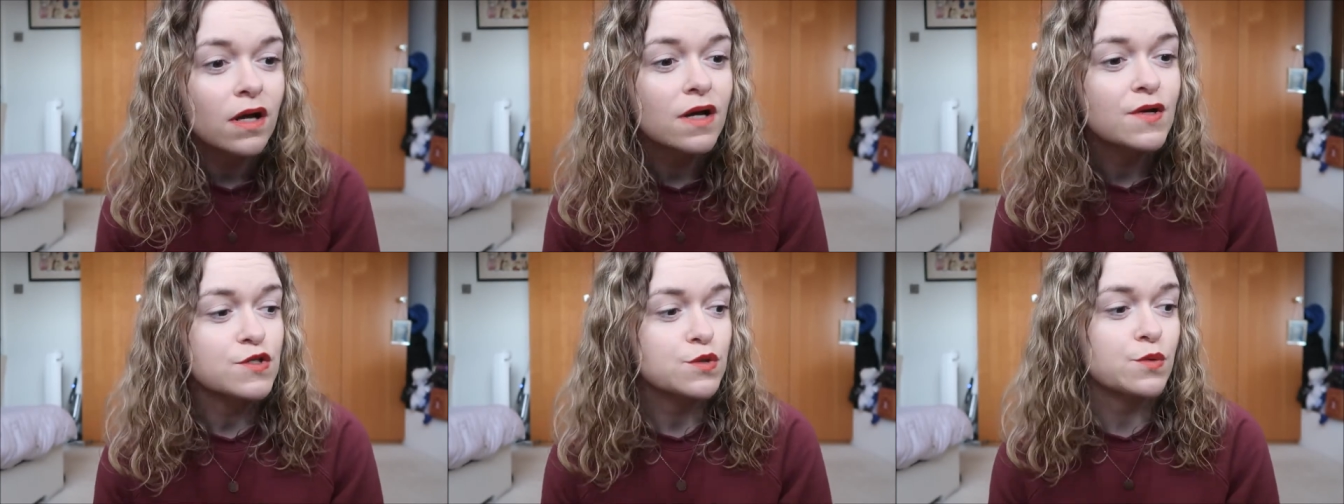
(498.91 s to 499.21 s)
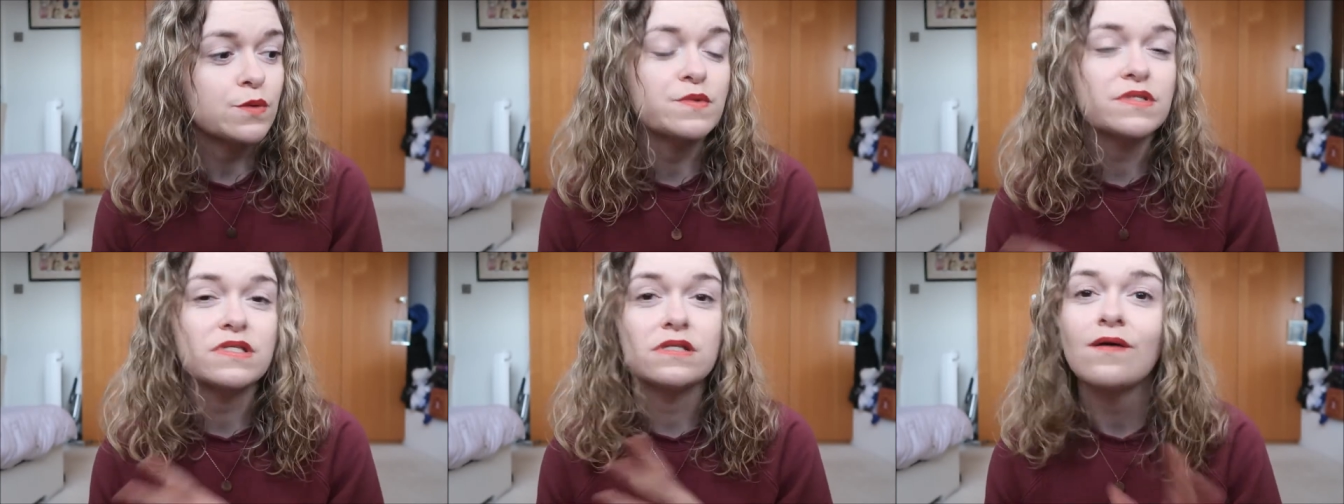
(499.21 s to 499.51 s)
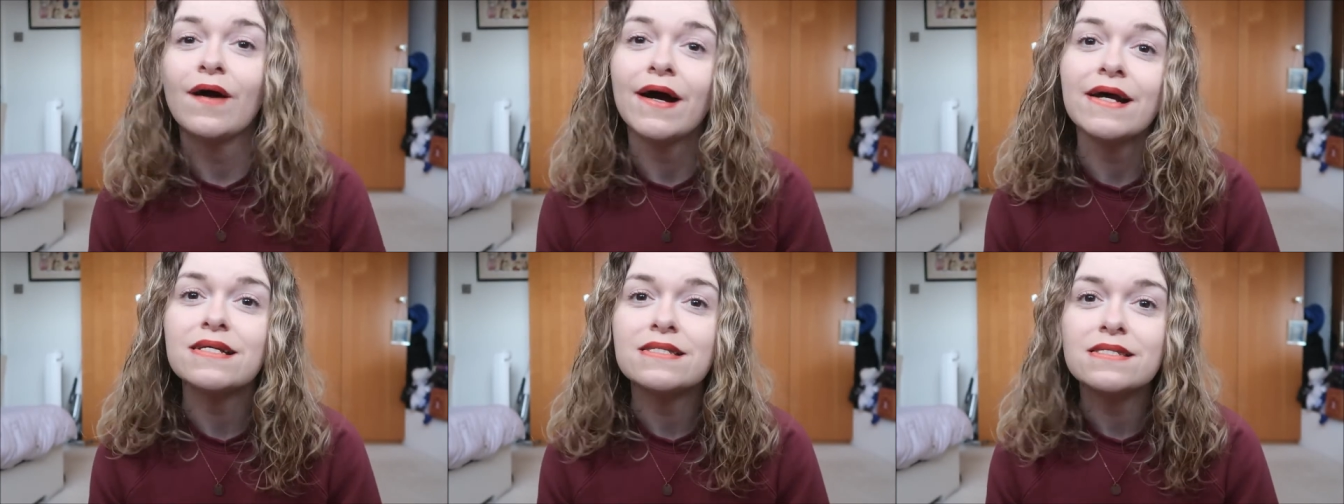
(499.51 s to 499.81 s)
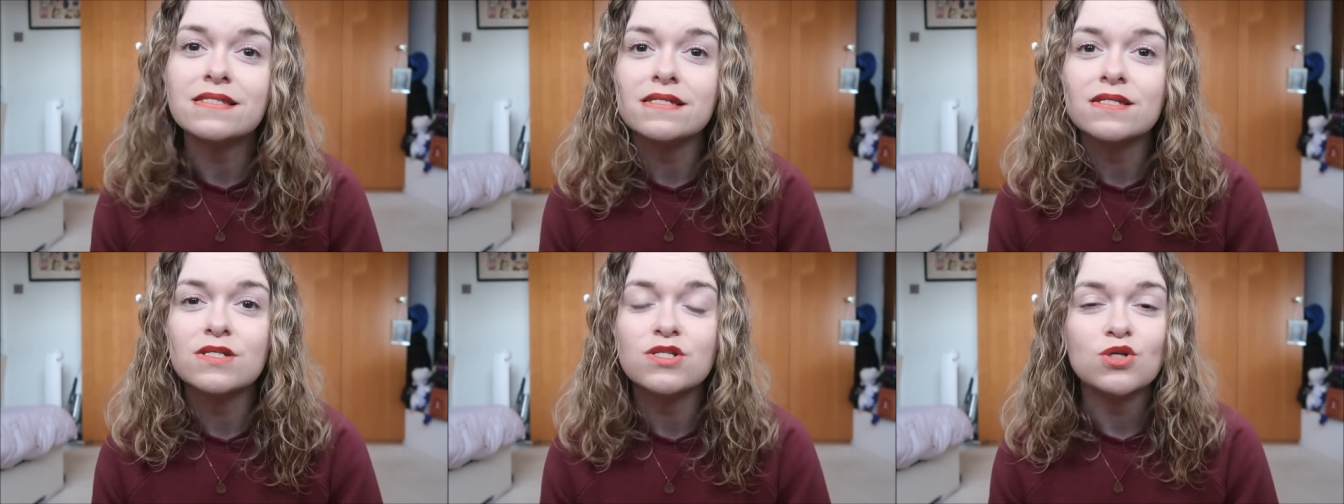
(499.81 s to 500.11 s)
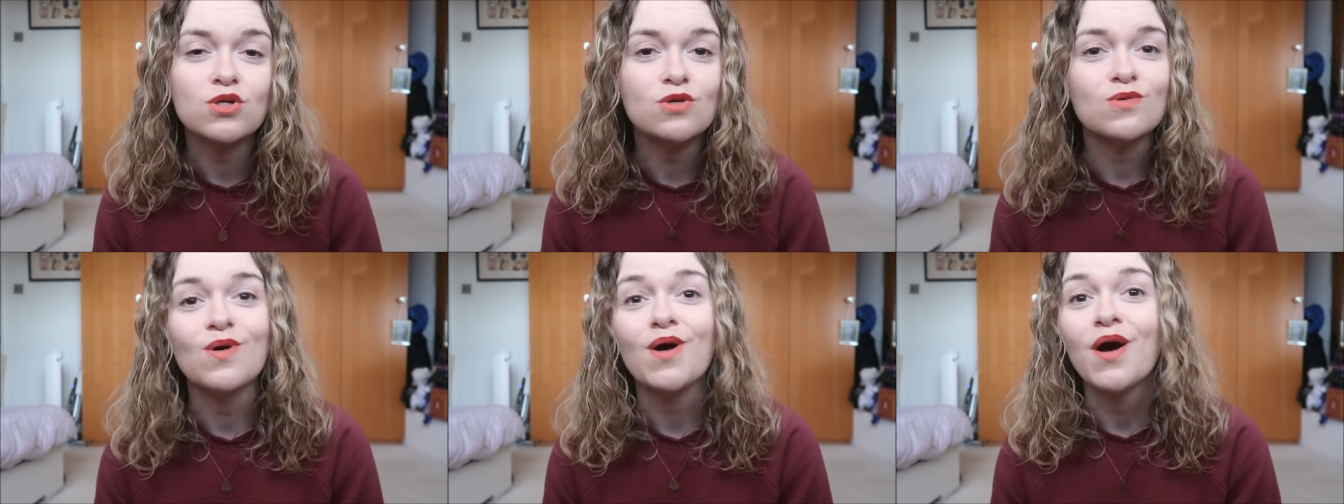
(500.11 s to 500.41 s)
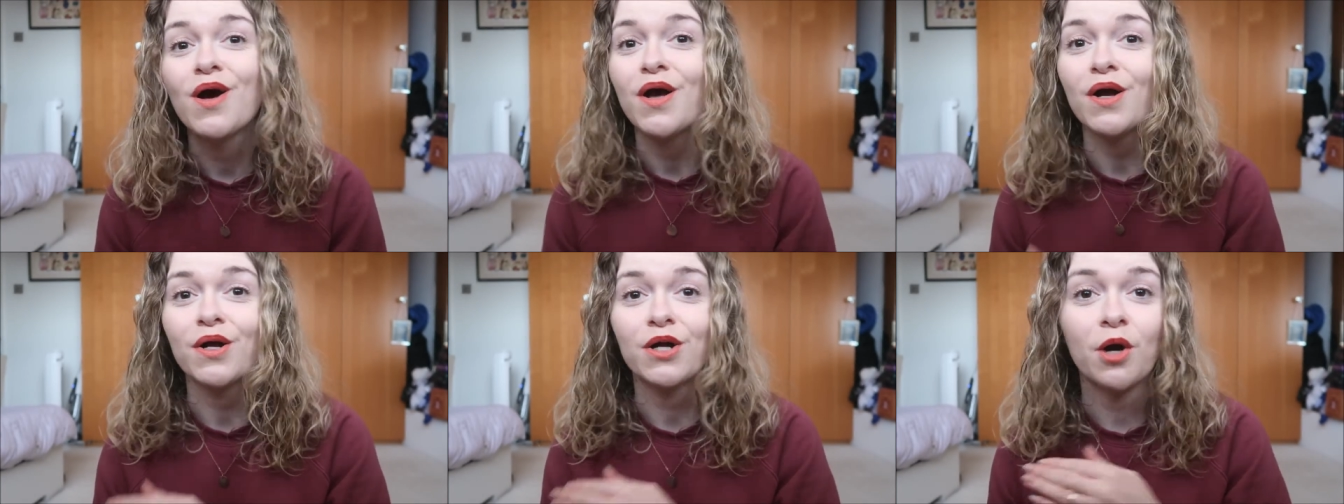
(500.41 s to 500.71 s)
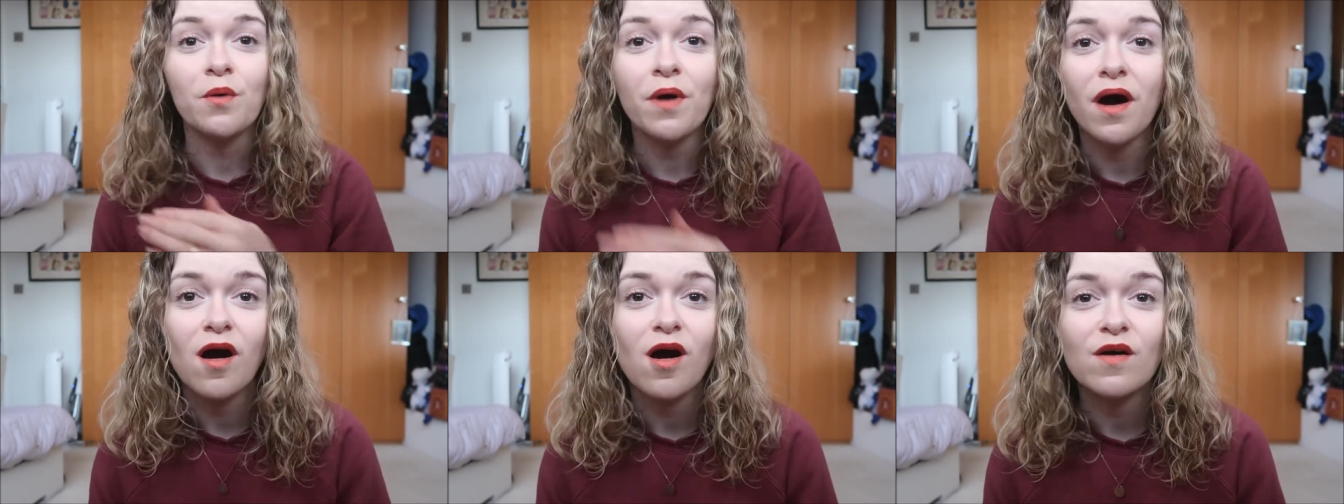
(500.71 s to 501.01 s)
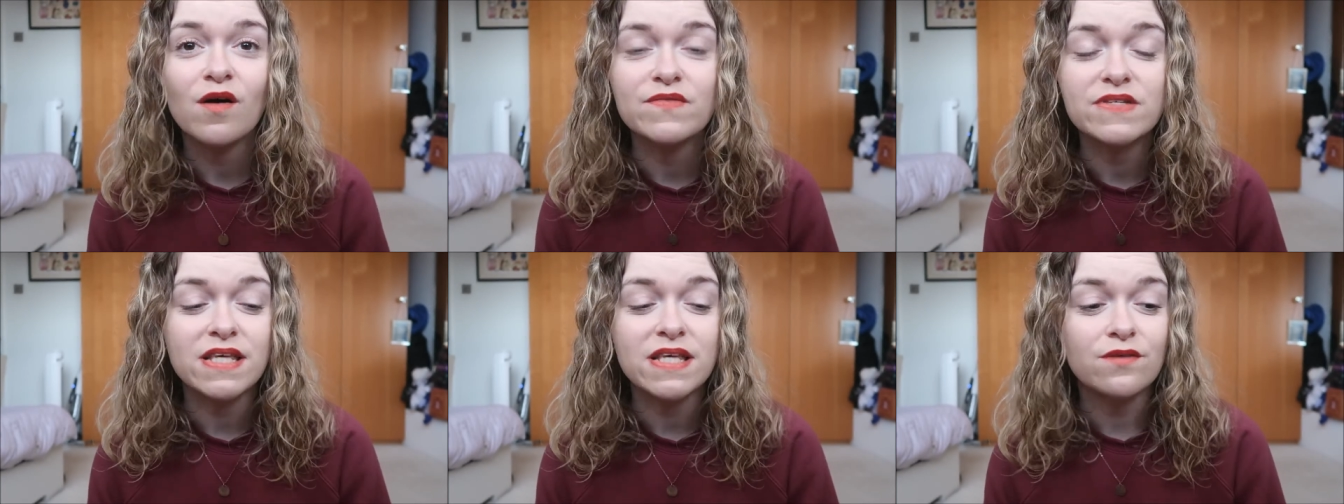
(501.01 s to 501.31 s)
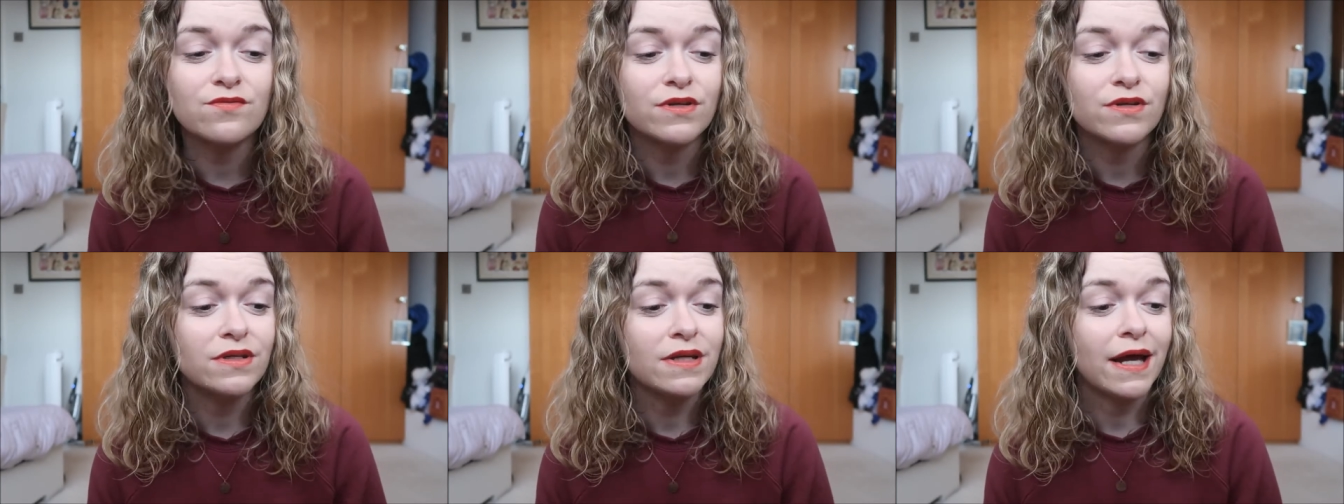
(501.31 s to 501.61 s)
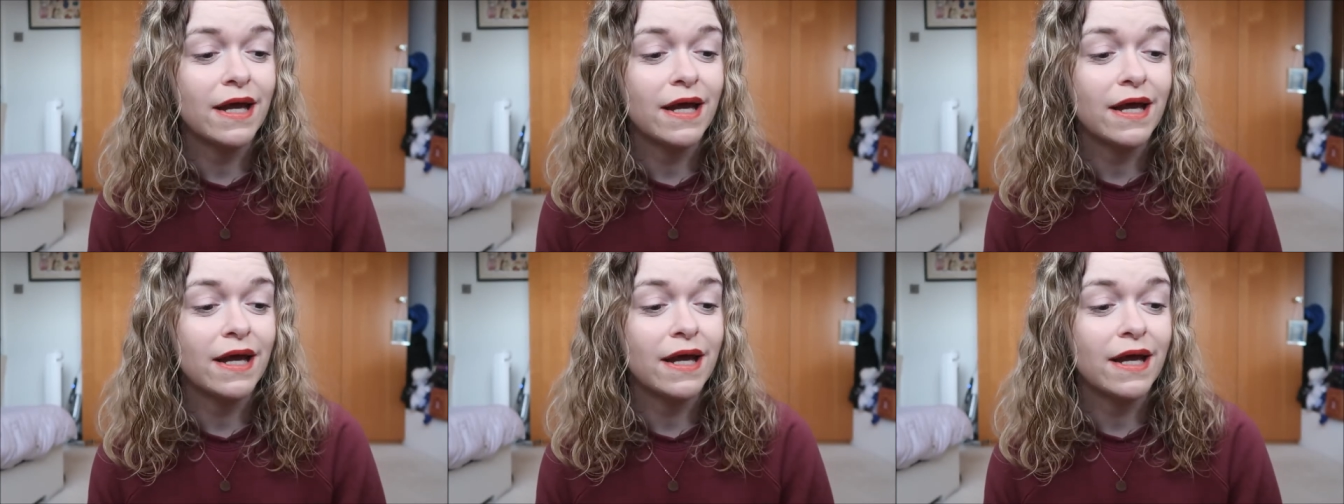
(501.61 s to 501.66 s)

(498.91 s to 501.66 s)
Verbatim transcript: so it was nice to go at half seven